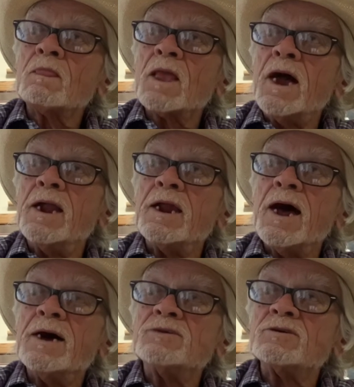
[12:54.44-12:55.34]
and it
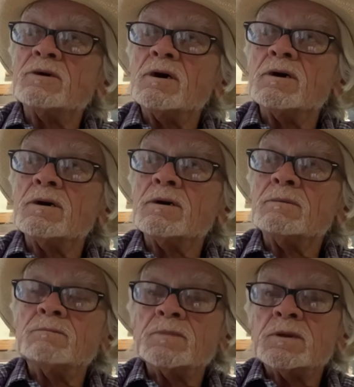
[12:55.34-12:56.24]
has a
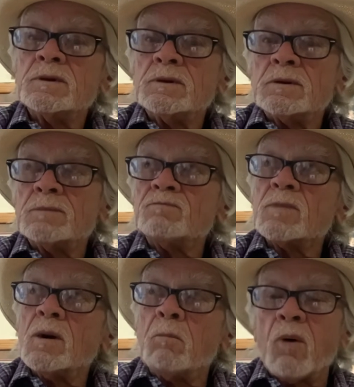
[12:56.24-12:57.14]

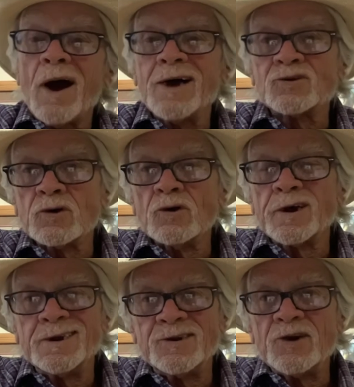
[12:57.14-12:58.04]
brass
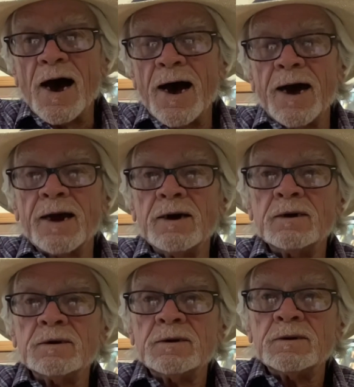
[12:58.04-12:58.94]
looking tag
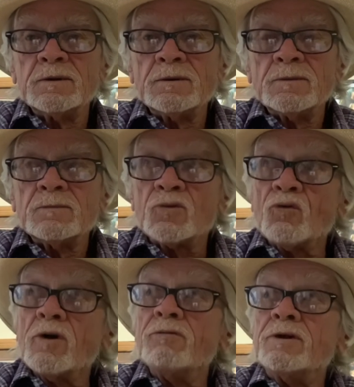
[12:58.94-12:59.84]

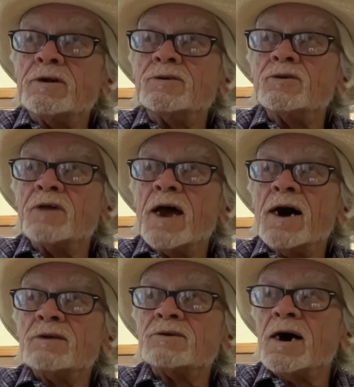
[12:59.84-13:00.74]
riveted to the
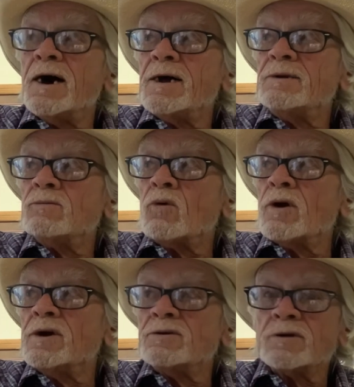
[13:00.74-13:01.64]
outside,
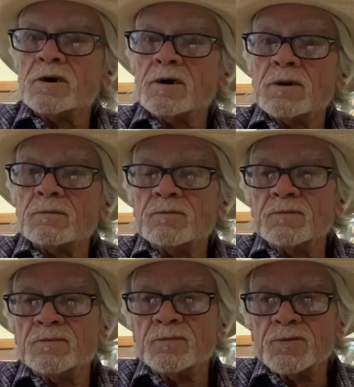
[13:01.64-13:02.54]
whereas
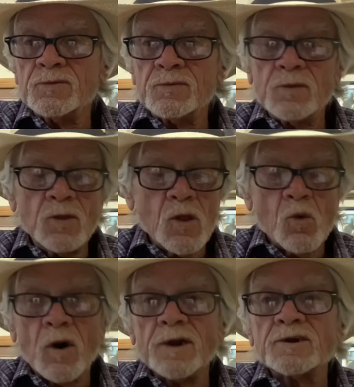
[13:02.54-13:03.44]
the
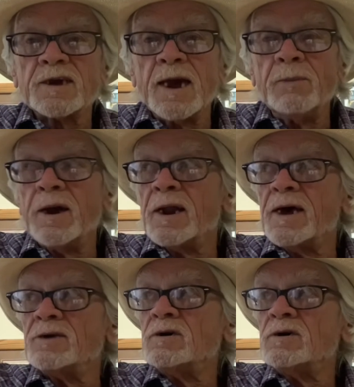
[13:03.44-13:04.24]
one that came in has